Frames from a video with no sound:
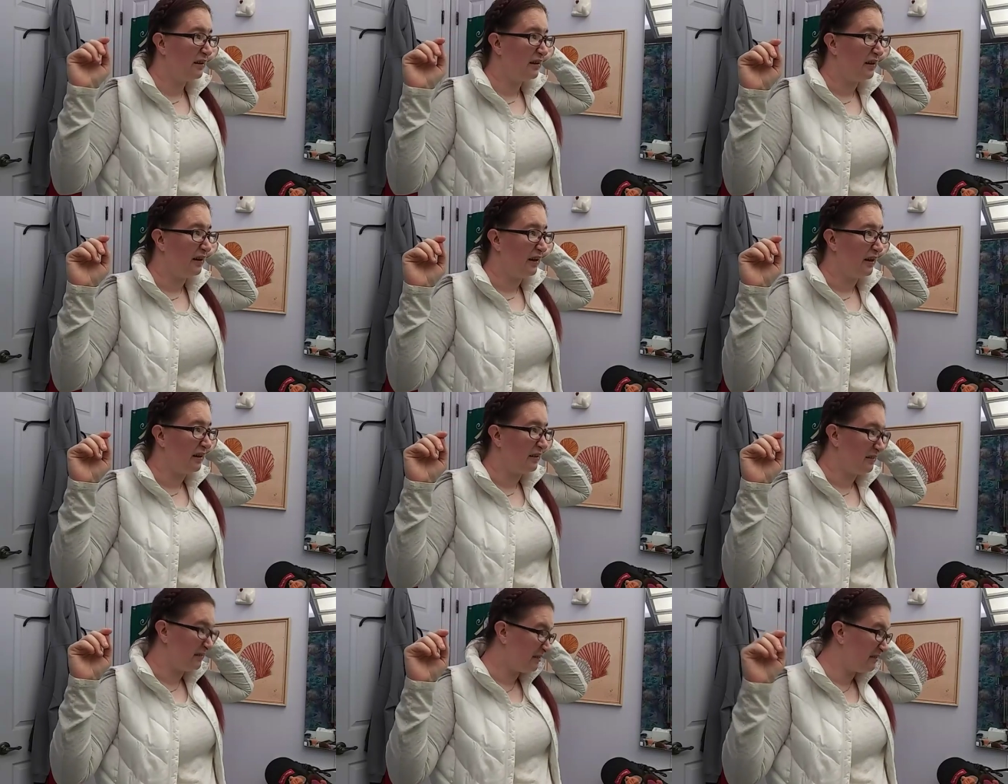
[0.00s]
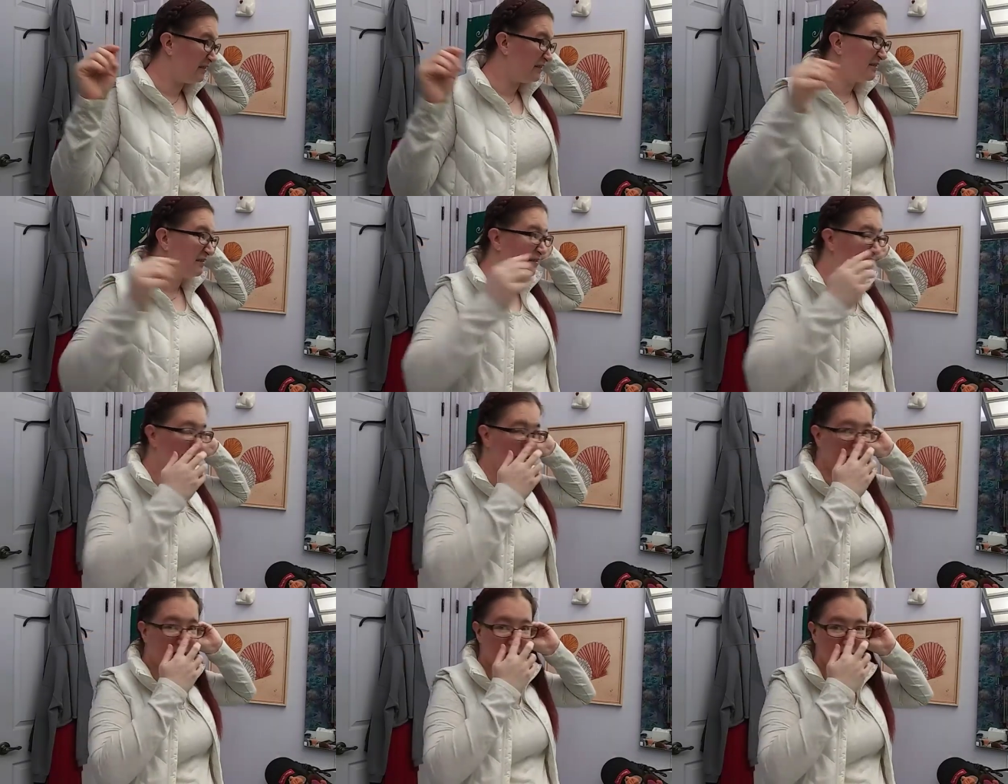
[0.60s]
Yeah,
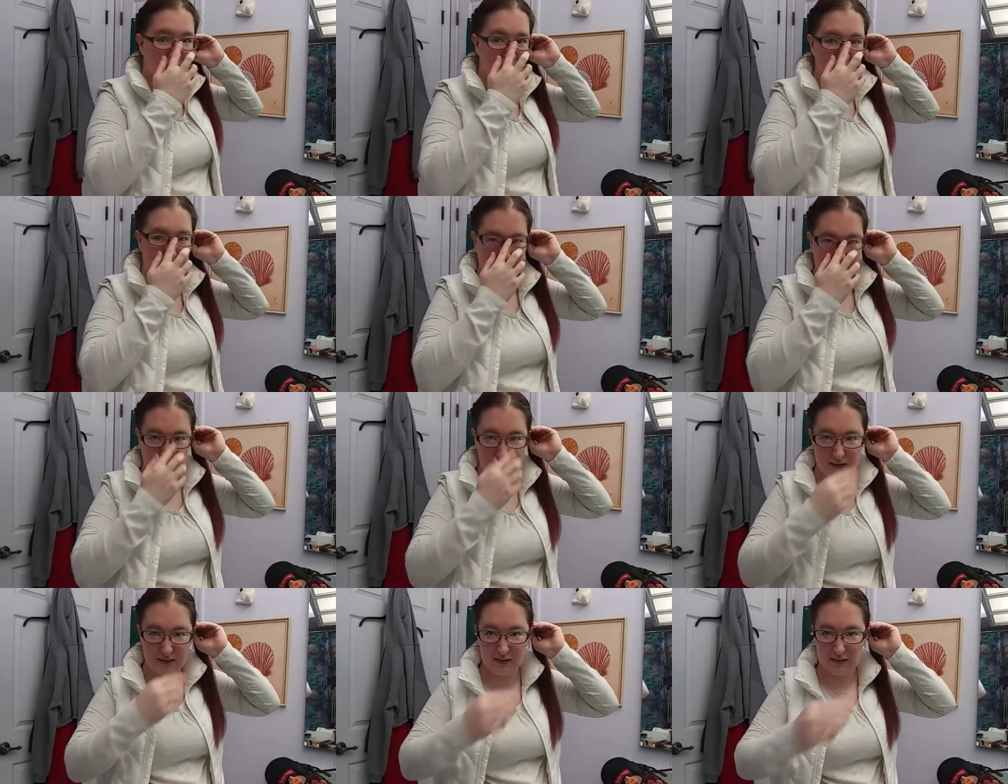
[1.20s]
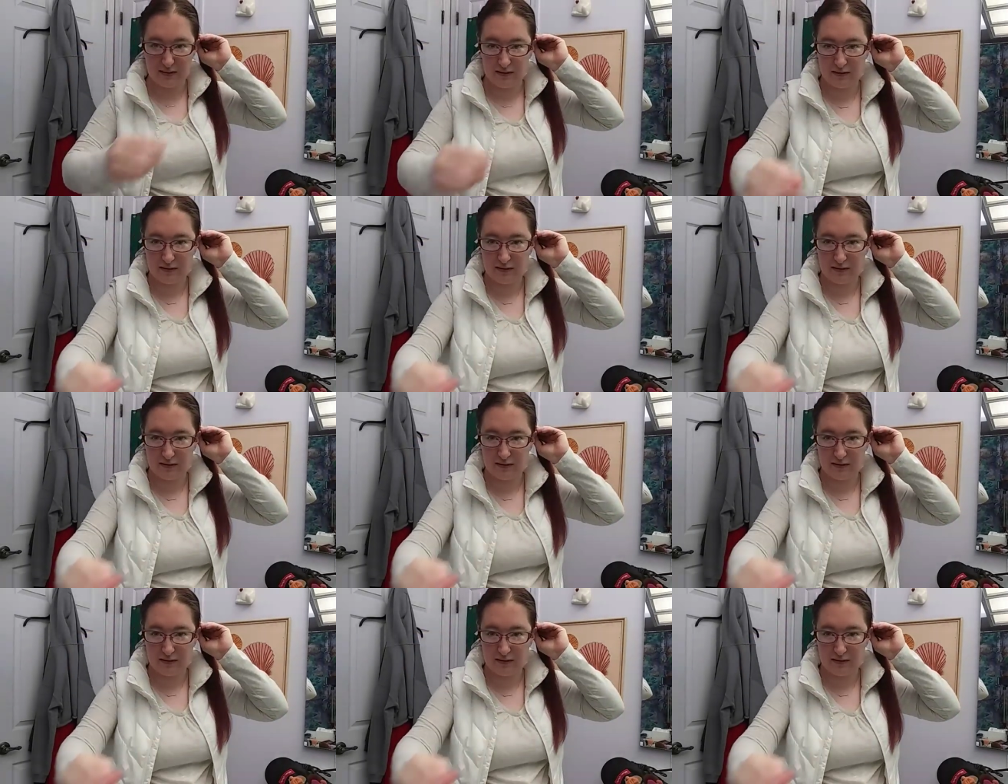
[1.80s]
yeah, okay.